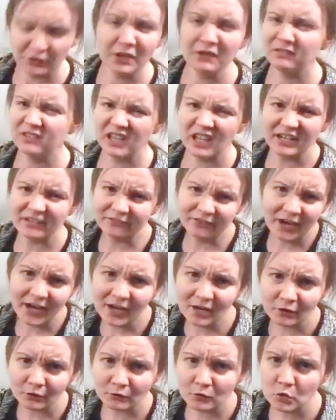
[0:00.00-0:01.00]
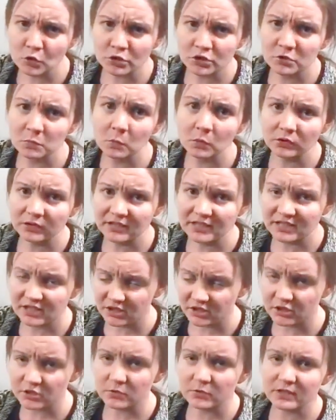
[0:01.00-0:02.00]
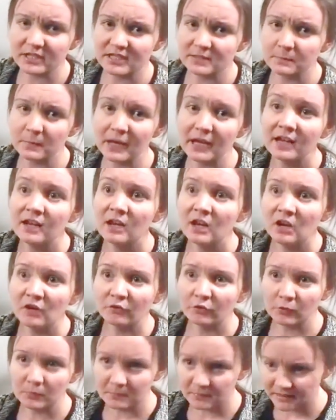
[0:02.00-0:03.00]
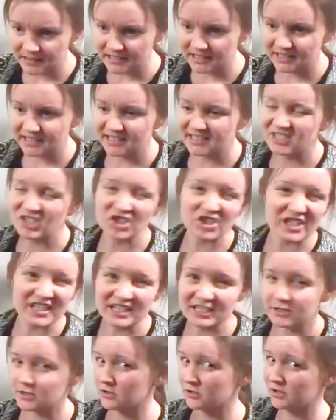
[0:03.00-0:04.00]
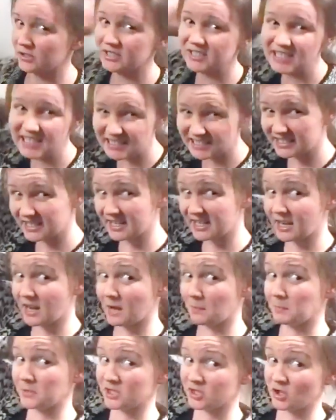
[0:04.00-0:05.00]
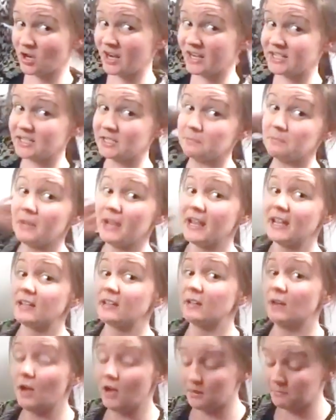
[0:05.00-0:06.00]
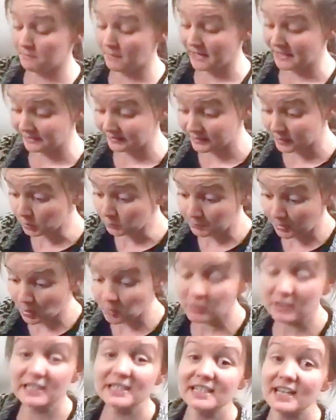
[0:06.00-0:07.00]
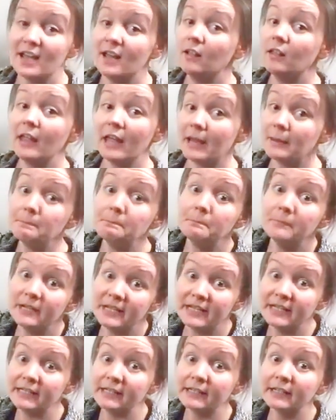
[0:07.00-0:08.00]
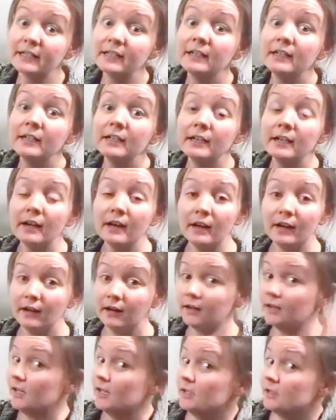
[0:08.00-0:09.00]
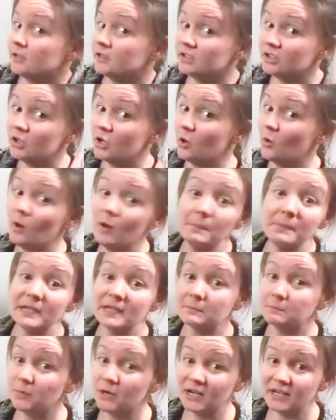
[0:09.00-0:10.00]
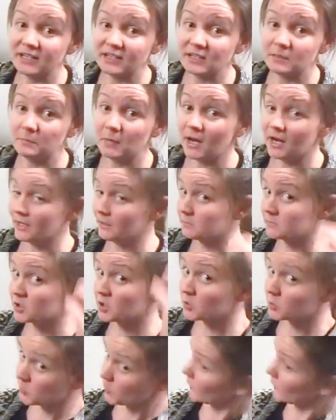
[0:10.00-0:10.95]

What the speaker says: you have a lot of hair, of course you won't need to do this, but for me it's just easier than teasing it up and trying to make my little ponytail a big, a big bun at the bottom. So